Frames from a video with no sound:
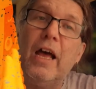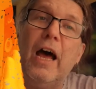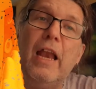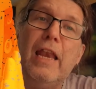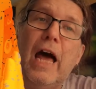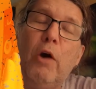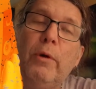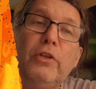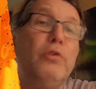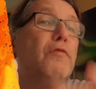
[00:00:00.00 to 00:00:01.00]
allow
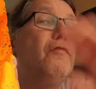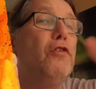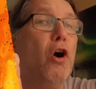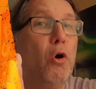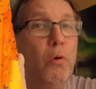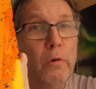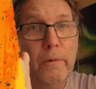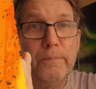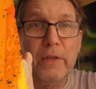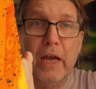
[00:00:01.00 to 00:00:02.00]
it to flow
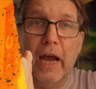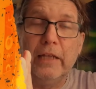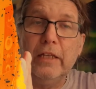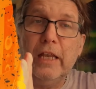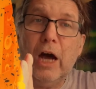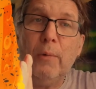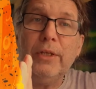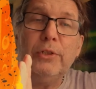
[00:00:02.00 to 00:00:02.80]
and allow it